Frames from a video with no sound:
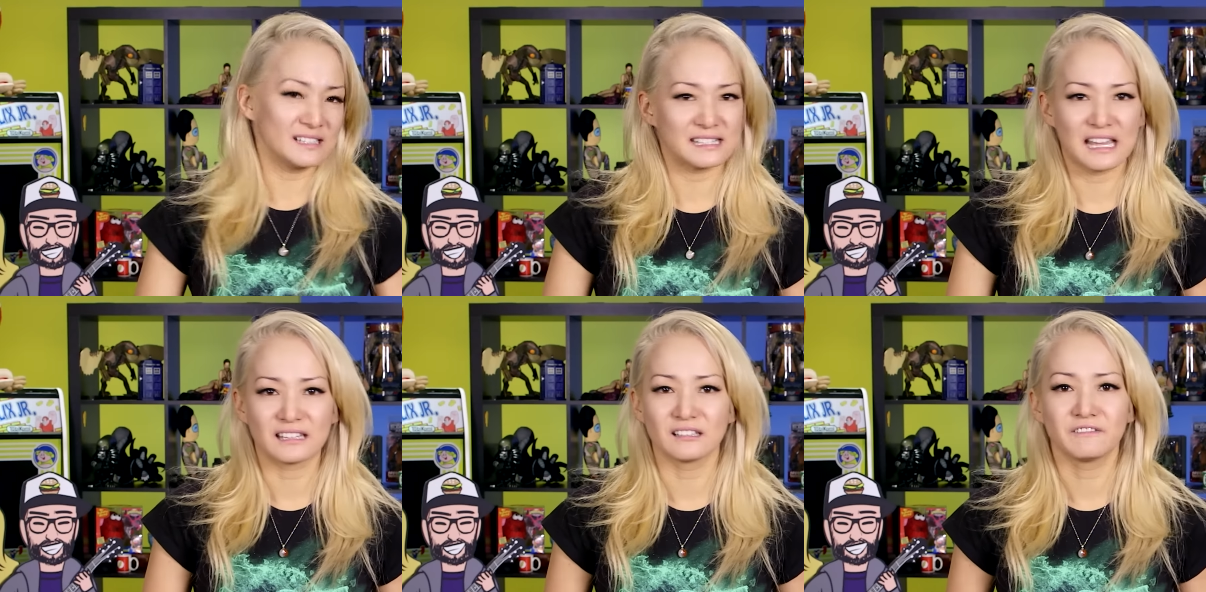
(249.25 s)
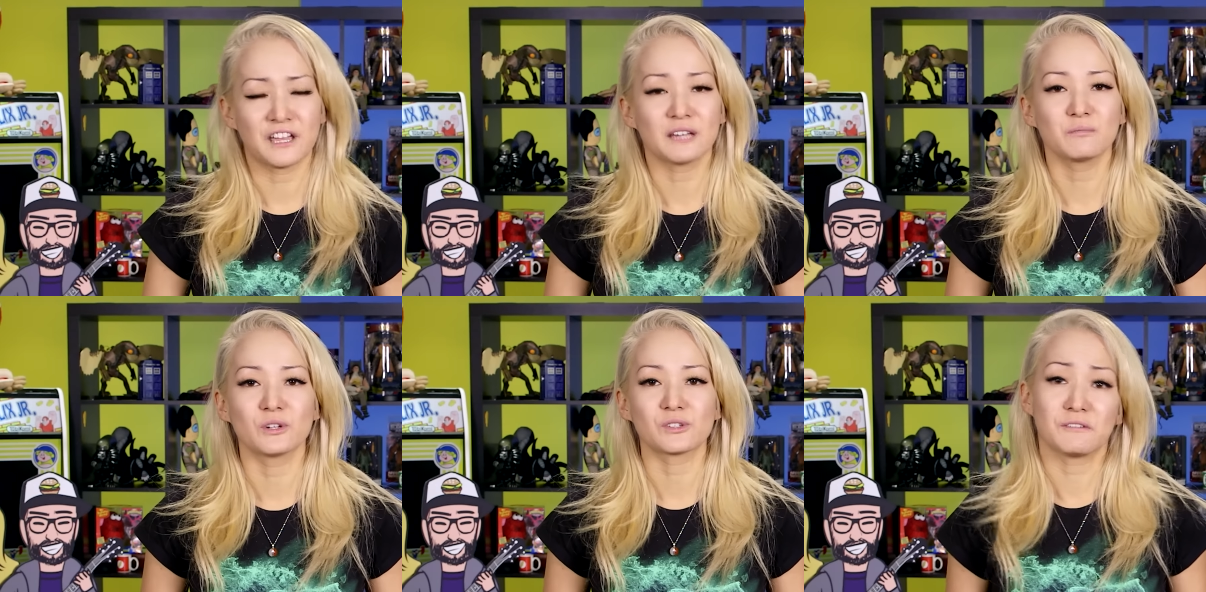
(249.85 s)
Speaker 1: a sad little
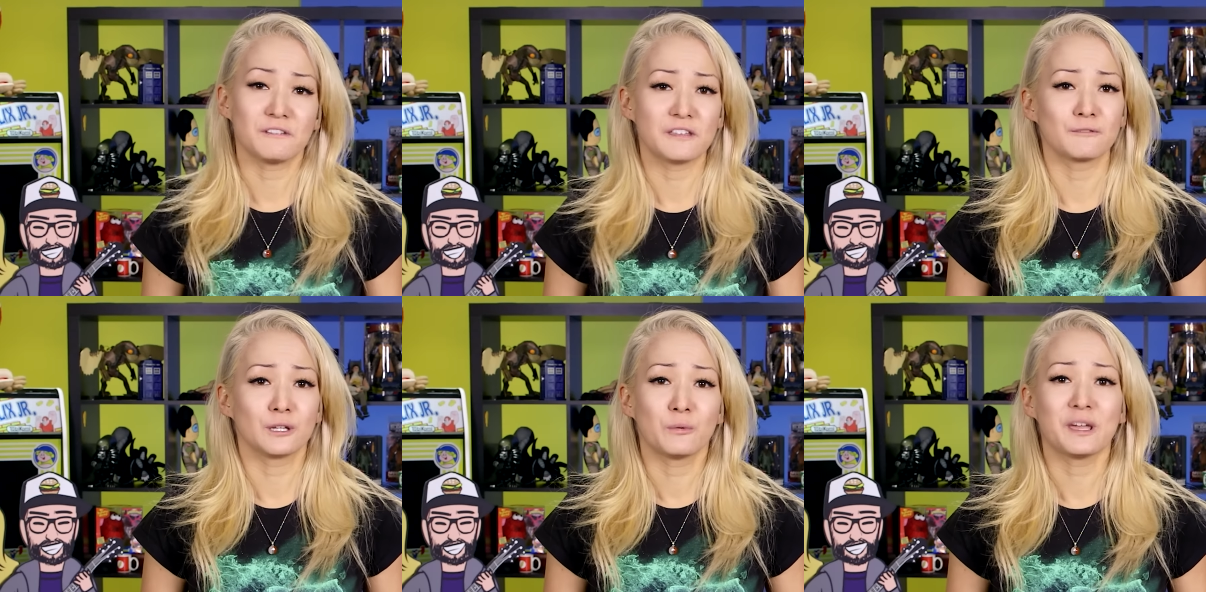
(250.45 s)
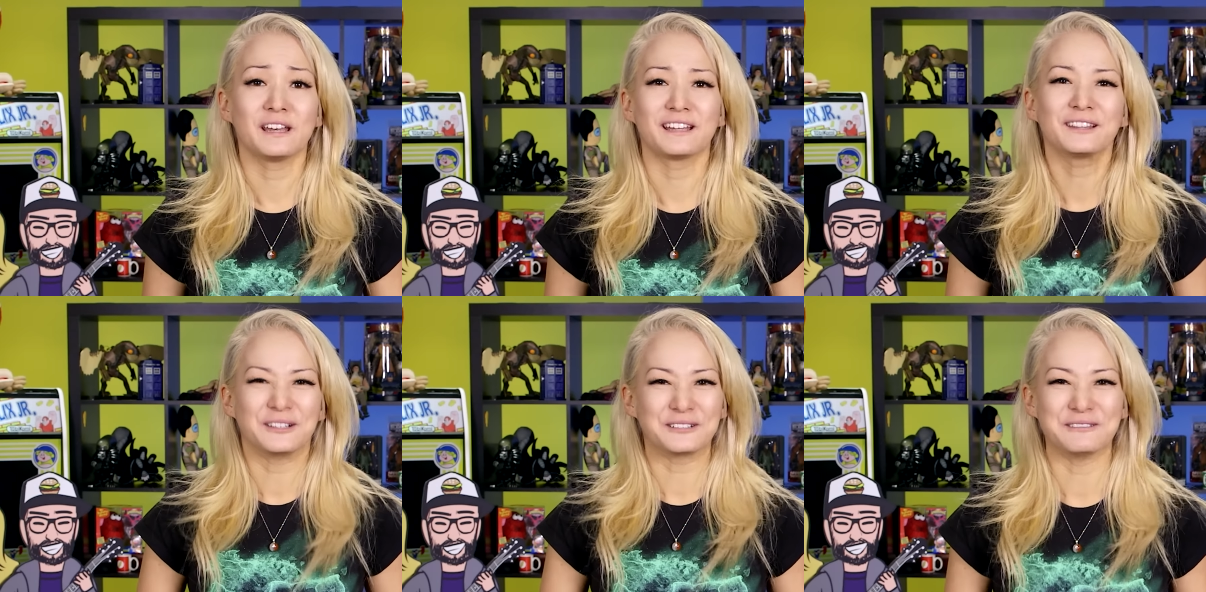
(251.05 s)
fanboy, so I faithfully waited,
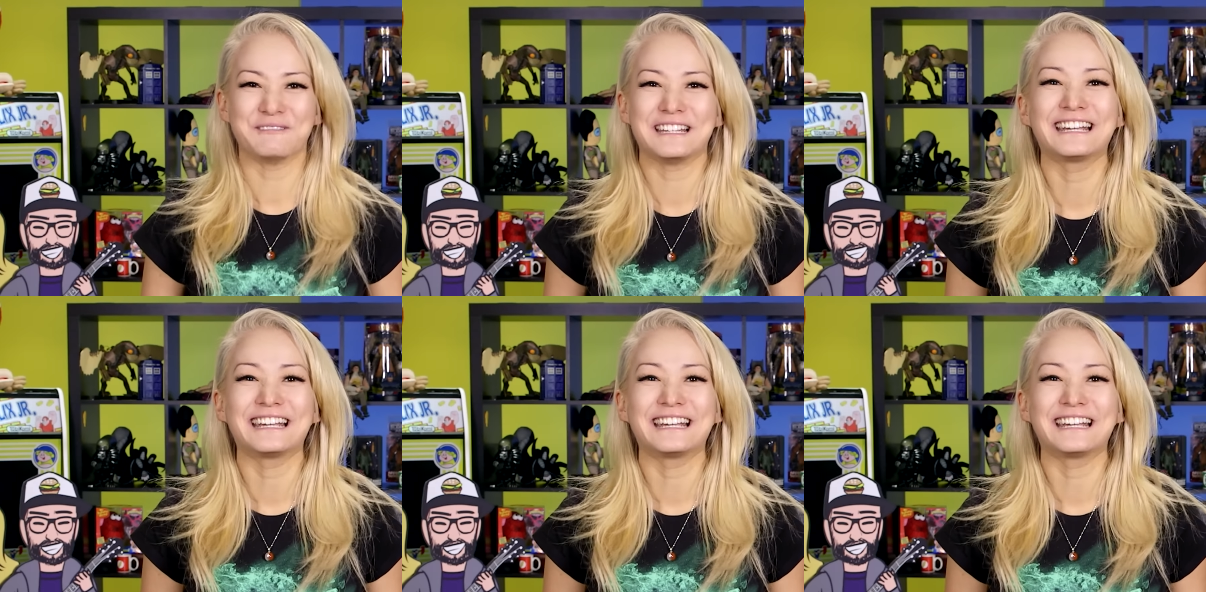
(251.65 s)
and look what we